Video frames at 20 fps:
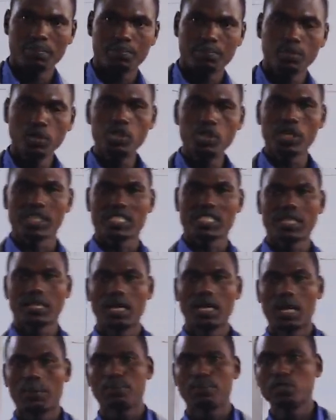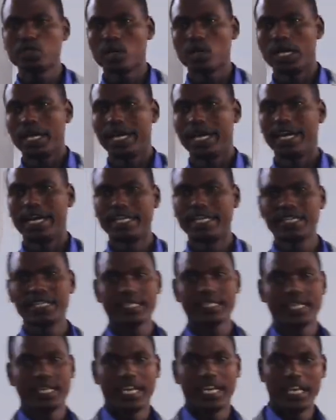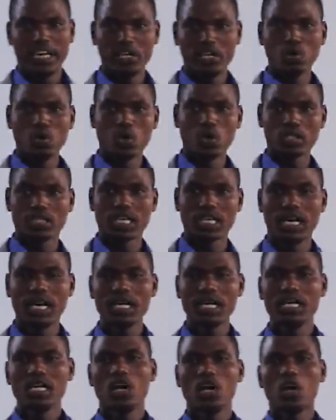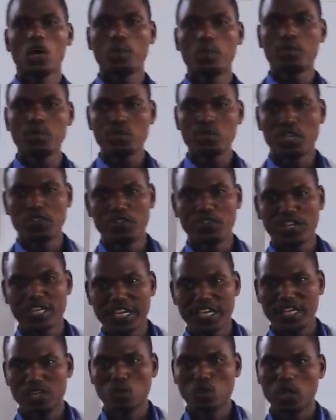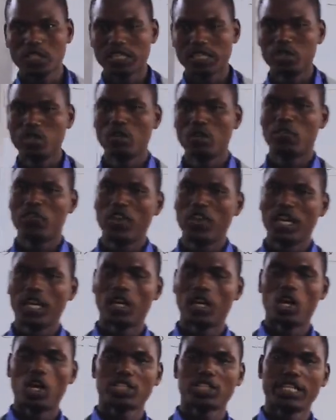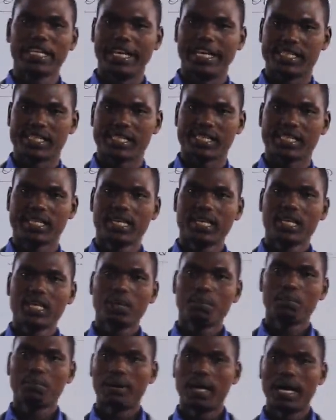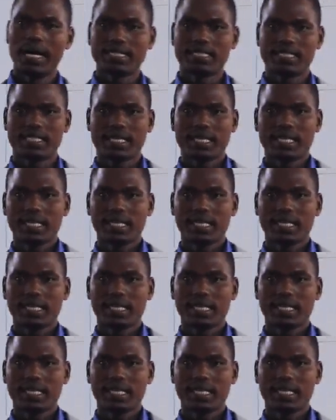put your hand in water or put your finger in water, you'll feel hotness. But